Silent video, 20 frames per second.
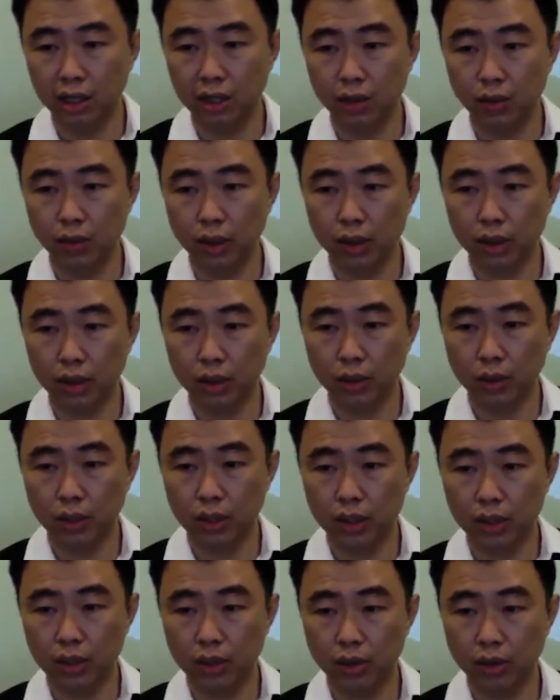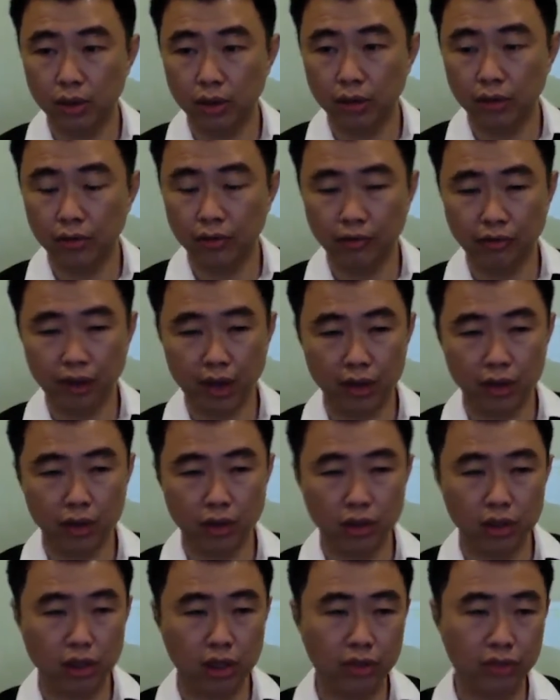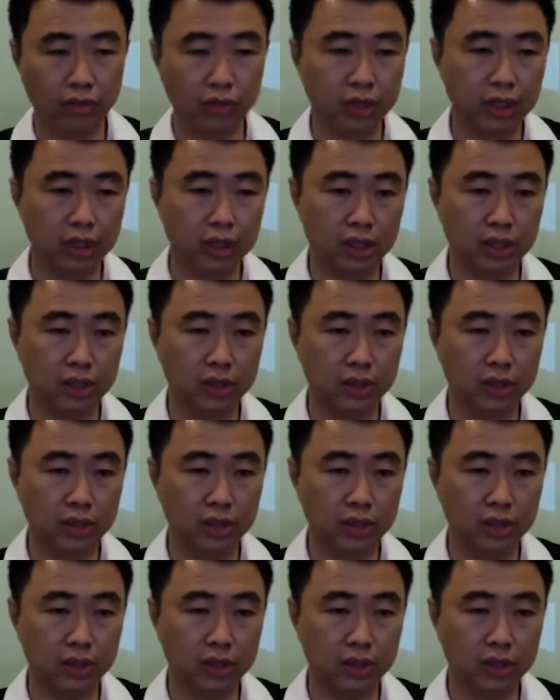2020 is going to affect your career.